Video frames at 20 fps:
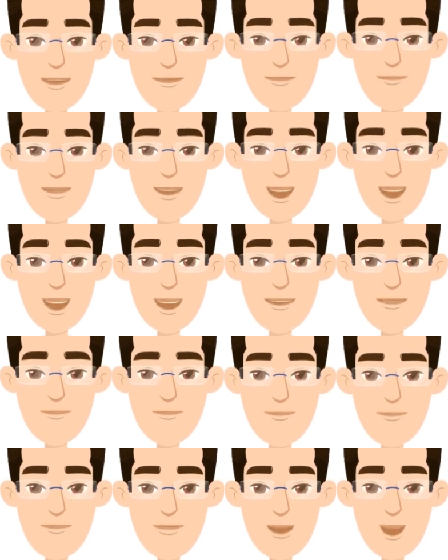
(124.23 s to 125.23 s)

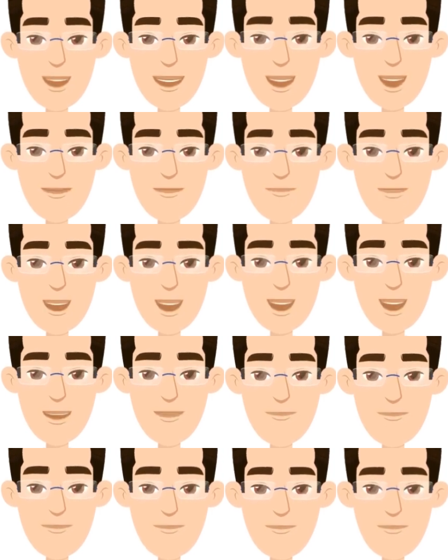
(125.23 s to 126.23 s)
Deoxygenated blood
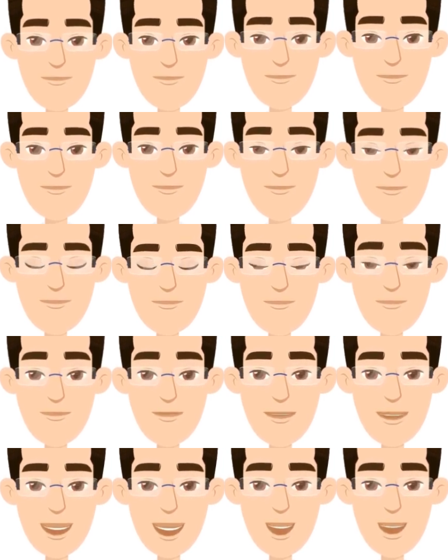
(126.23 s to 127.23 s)
enters the right
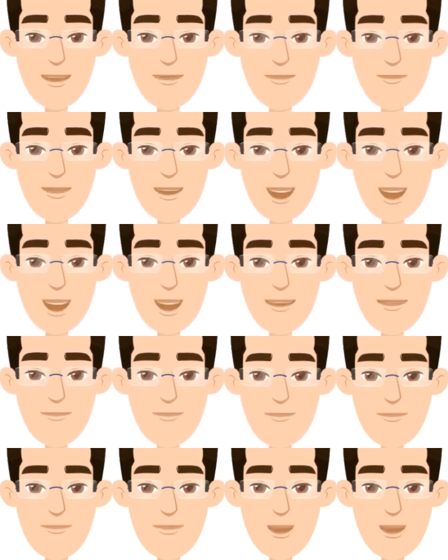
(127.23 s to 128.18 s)
atrium from the body.